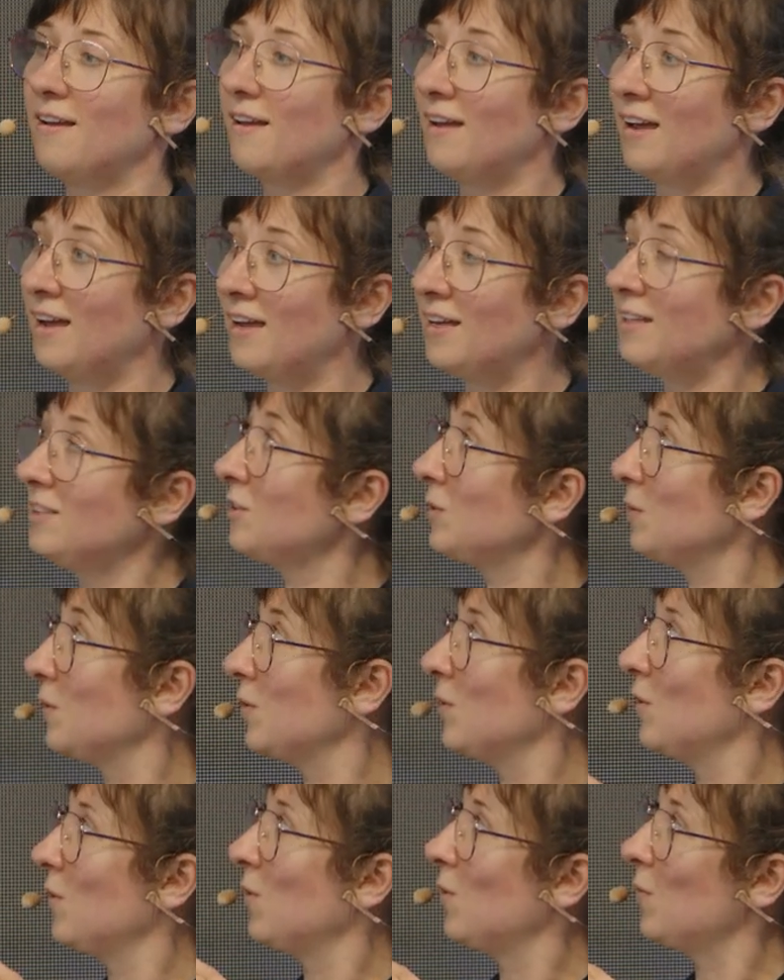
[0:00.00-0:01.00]
And
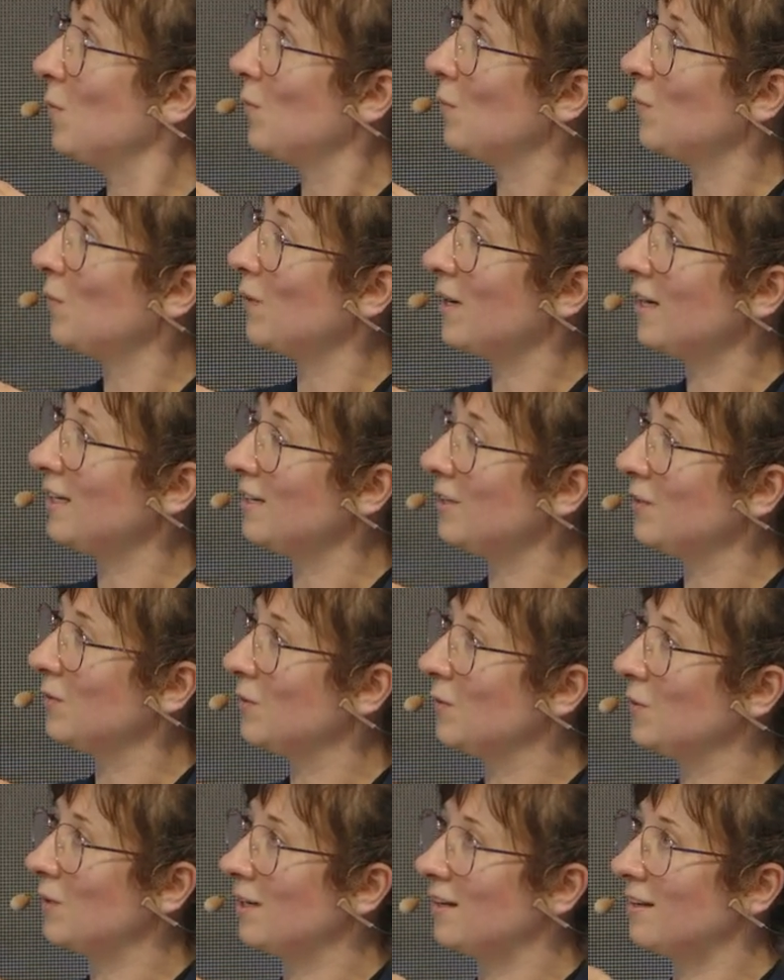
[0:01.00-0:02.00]
when
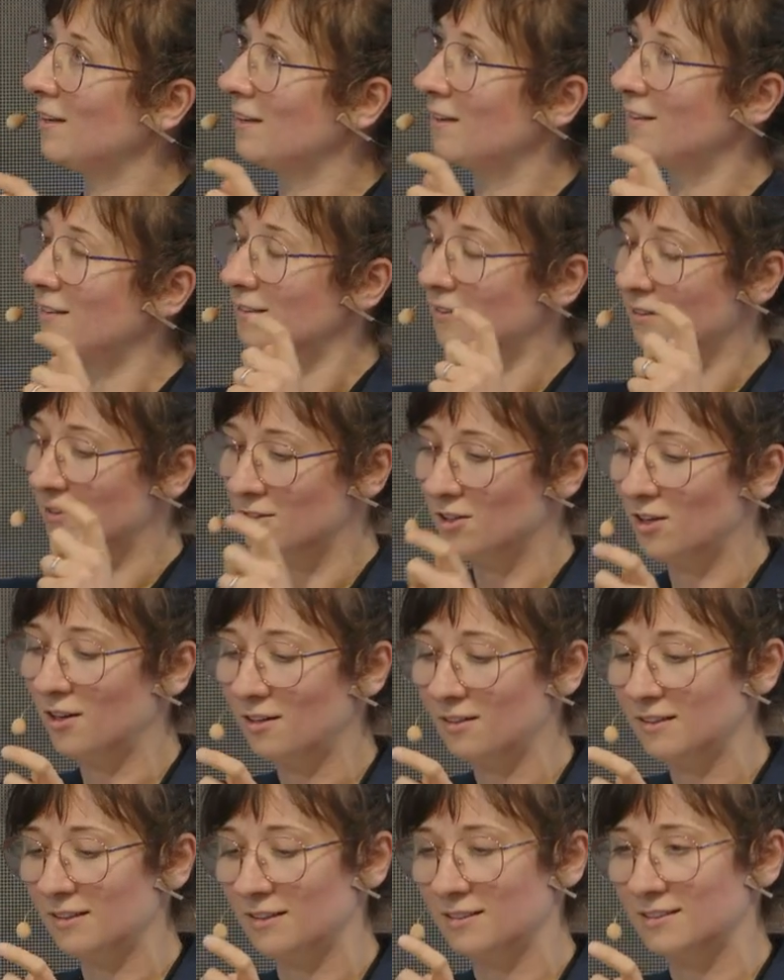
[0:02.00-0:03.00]
you are
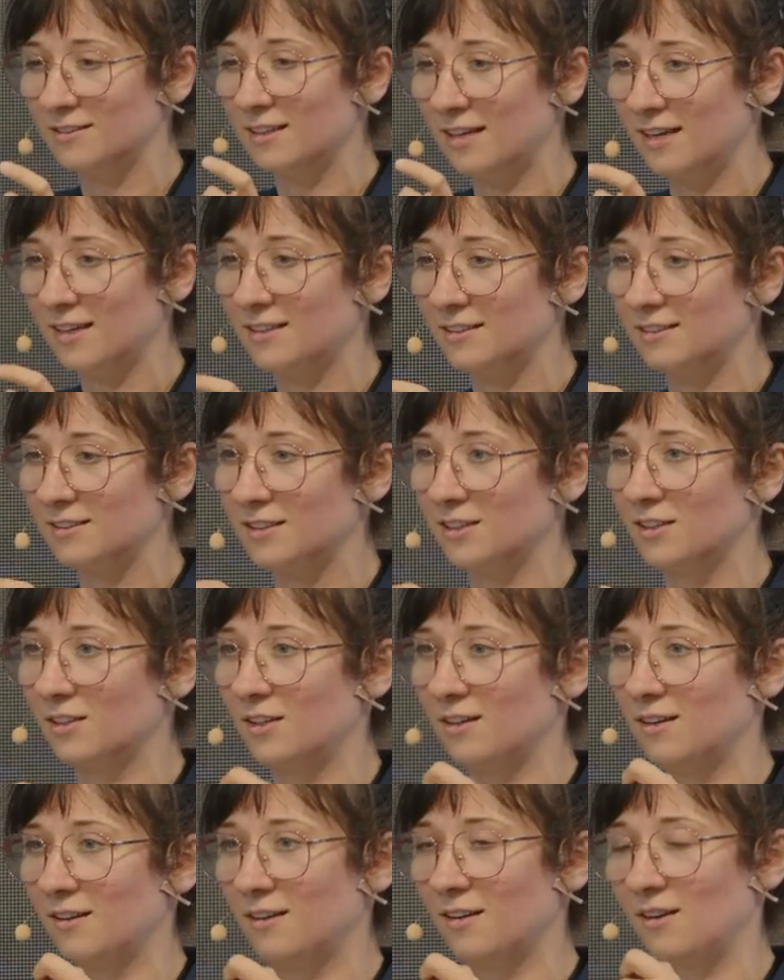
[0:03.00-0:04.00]
not exactly
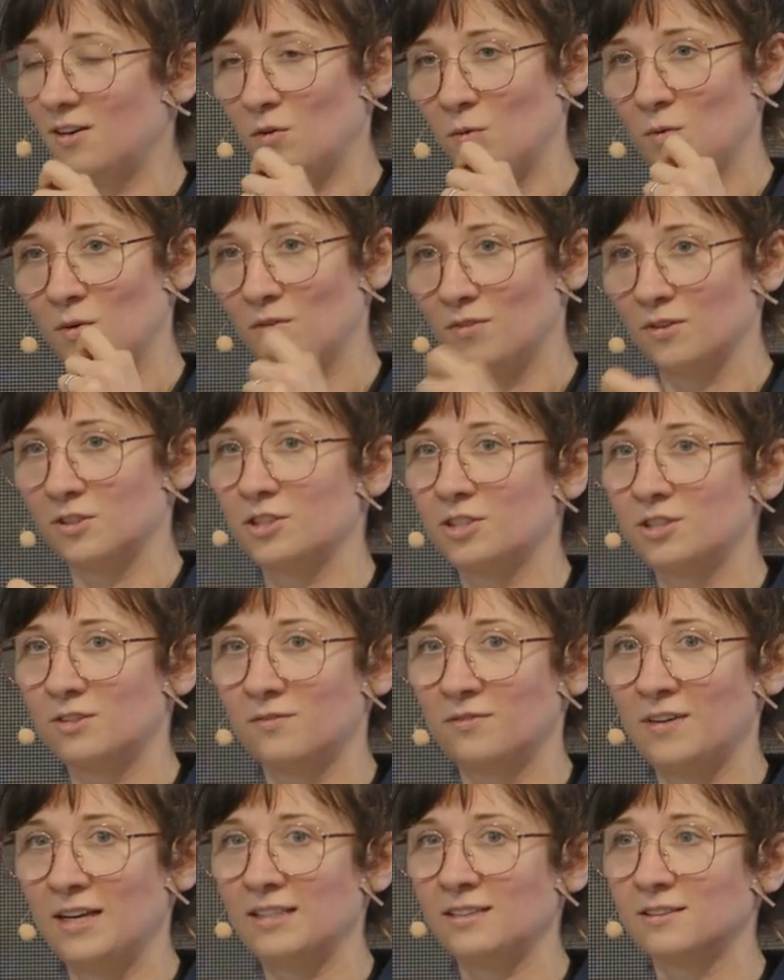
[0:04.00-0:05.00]
with
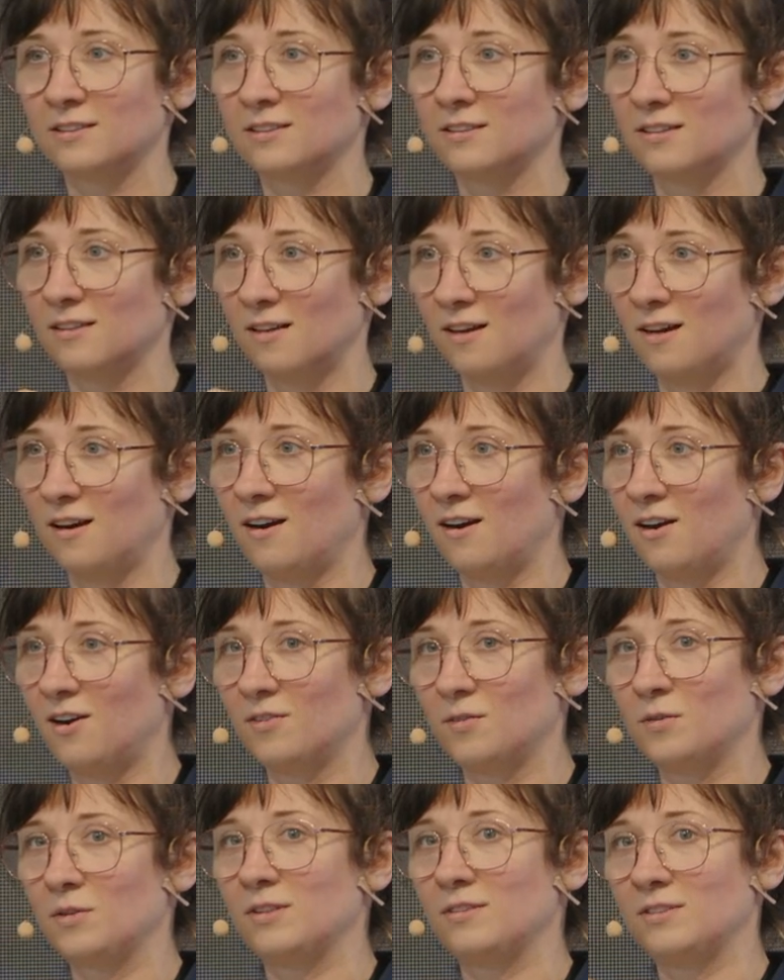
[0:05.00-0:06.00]
vessel
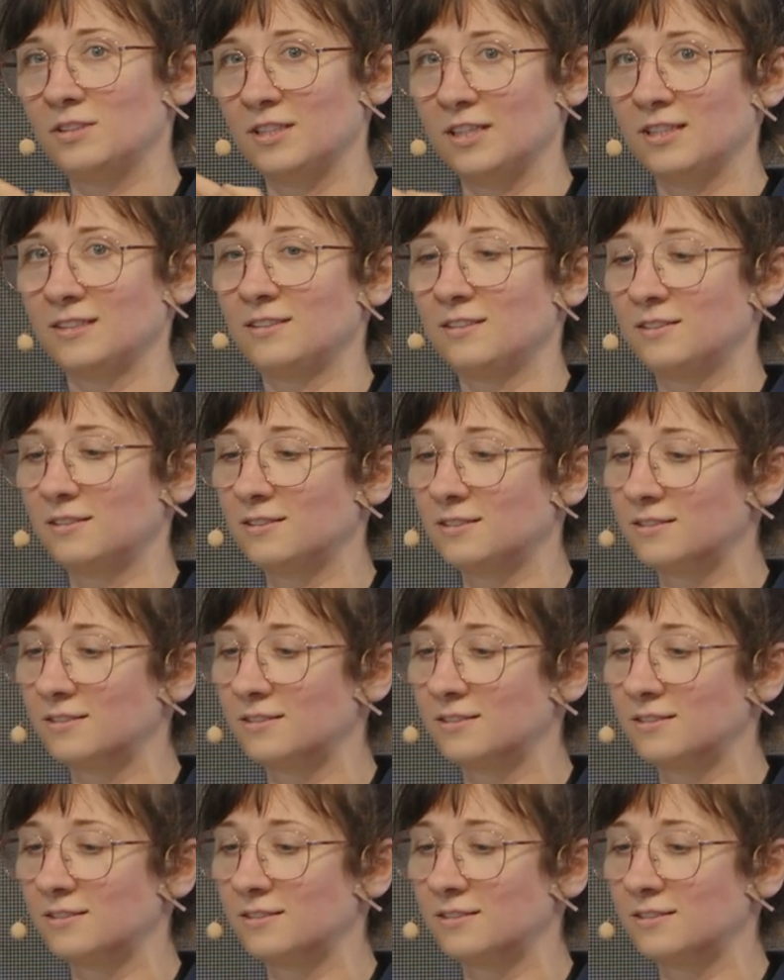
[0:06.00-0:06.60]
out, just